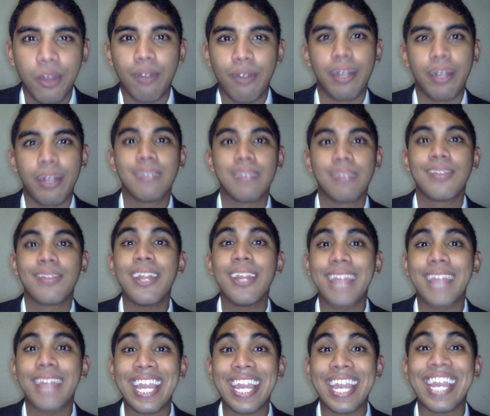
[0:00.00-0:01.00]
Right? Start
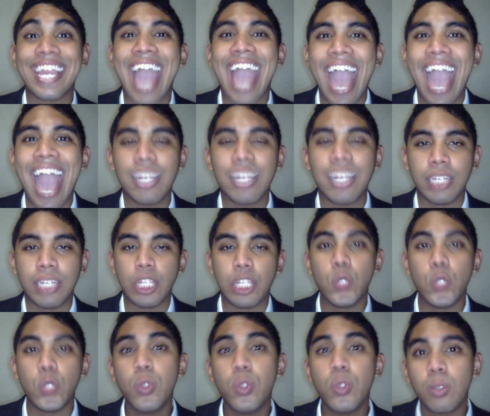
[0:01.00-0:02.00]
taking action and
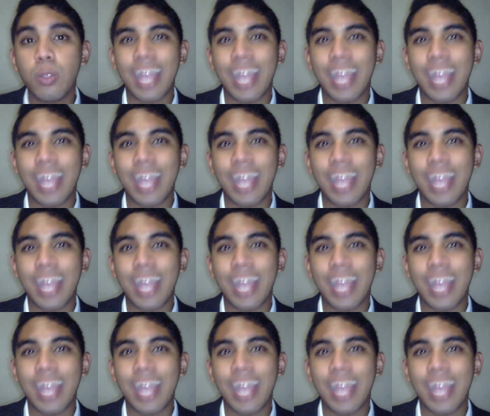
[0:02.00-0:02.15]
do those